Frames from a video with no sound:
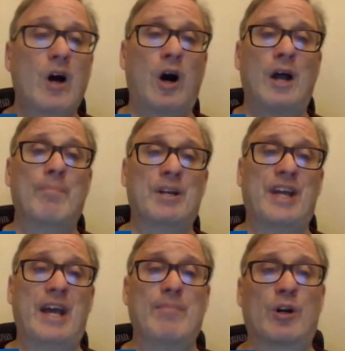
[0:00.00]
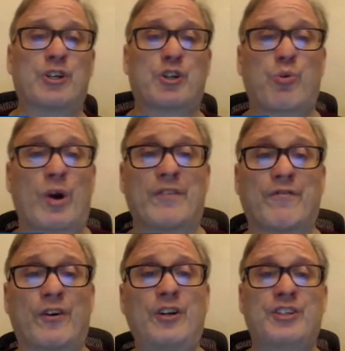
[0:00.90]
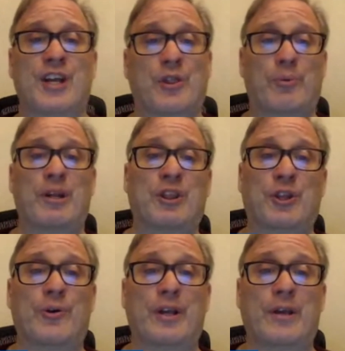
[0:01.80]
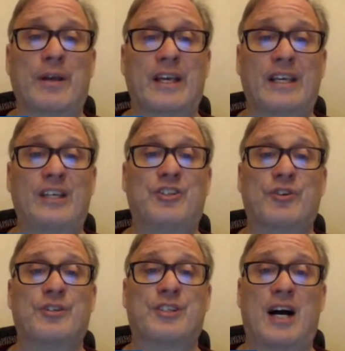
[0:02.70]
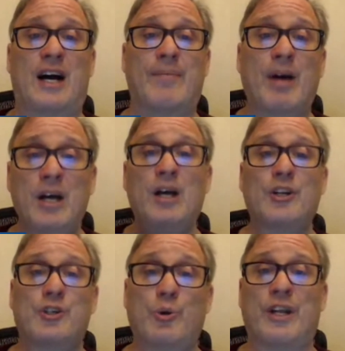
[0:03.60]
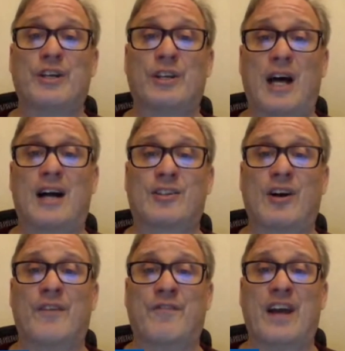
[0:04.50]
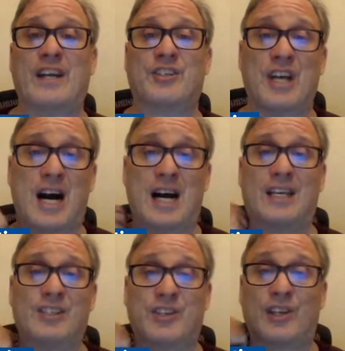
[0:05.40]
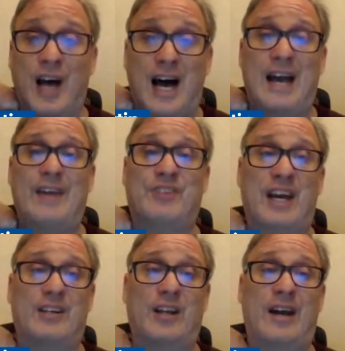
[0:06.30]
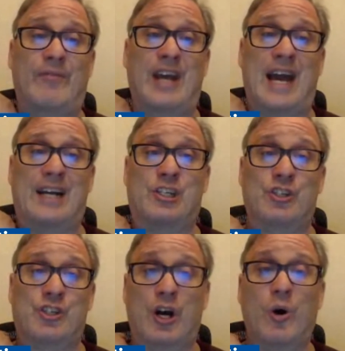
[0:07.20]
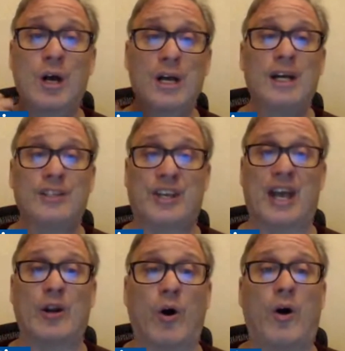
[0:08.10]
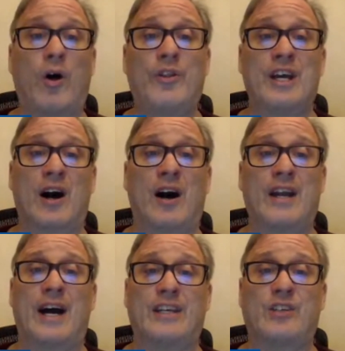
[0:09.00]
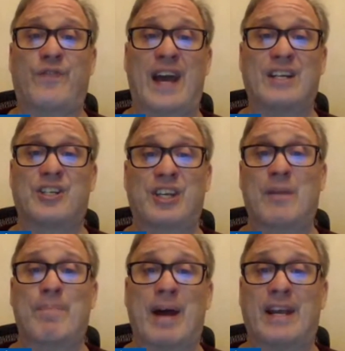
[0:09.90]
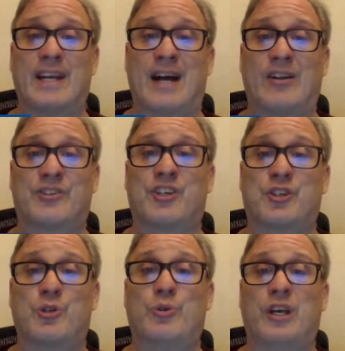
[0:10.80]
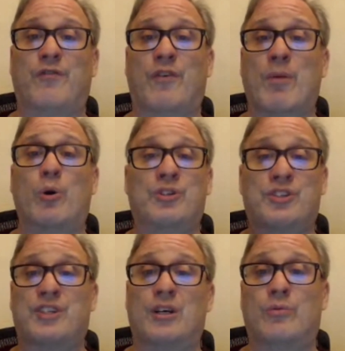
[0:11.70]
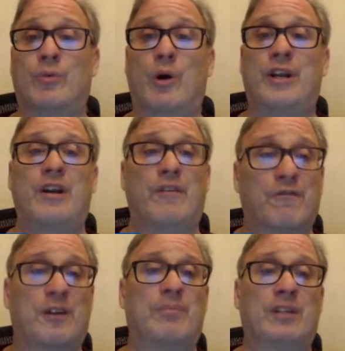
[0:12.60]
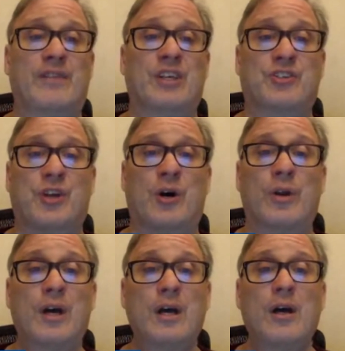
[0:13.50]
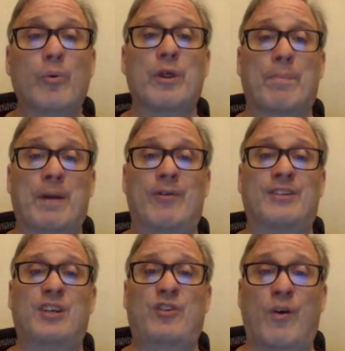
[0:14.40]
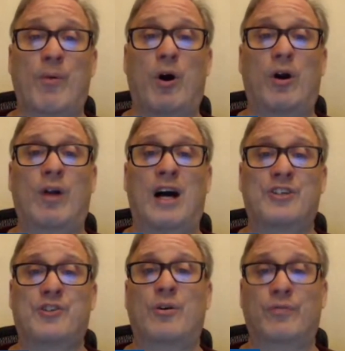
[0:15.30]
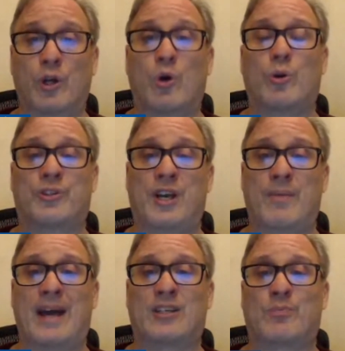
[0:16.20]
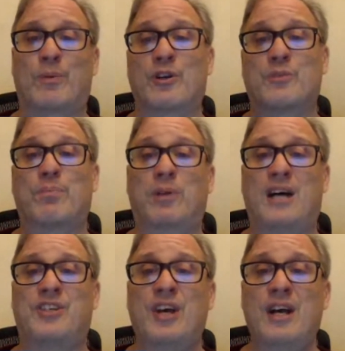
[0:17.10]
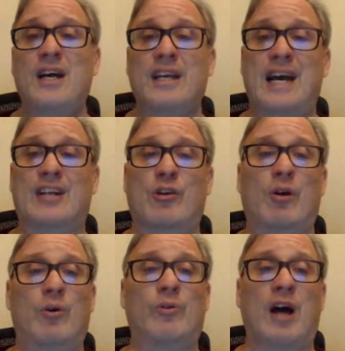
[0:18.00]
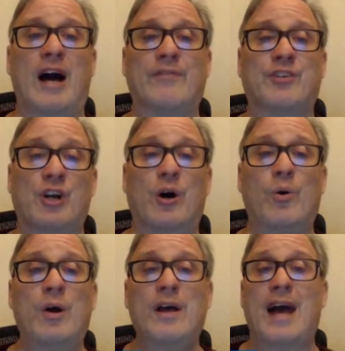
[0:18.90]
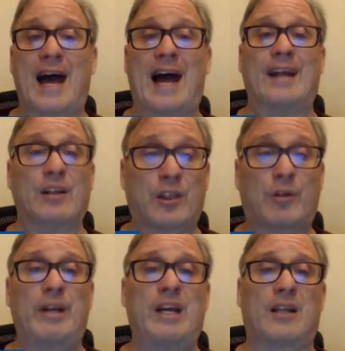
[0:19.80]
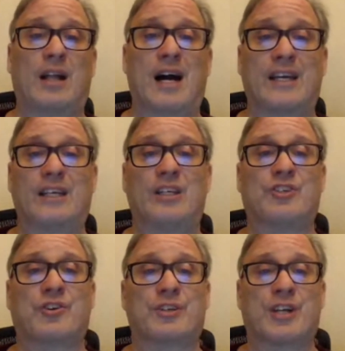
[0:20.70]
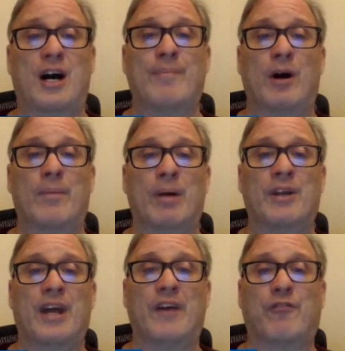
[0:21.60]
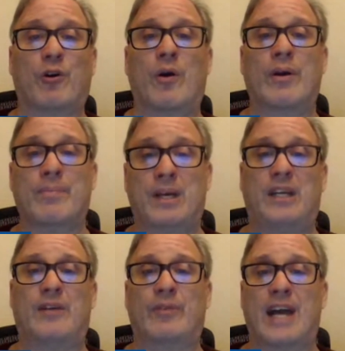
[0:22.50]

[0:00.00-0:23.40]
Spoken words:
On Monday, March 21st at 3:30 Eastern Time, tune in to Locked On Fantasy Hockey's live deadline reaction show to get all the on-ice fantasy and betting analysis you need from hosts Steele Roden and Flip Livingstone, with appearances from our roster of local team experts. Plus, Catch our own live show at 3 o'clock Eastern time on Monday for our immediate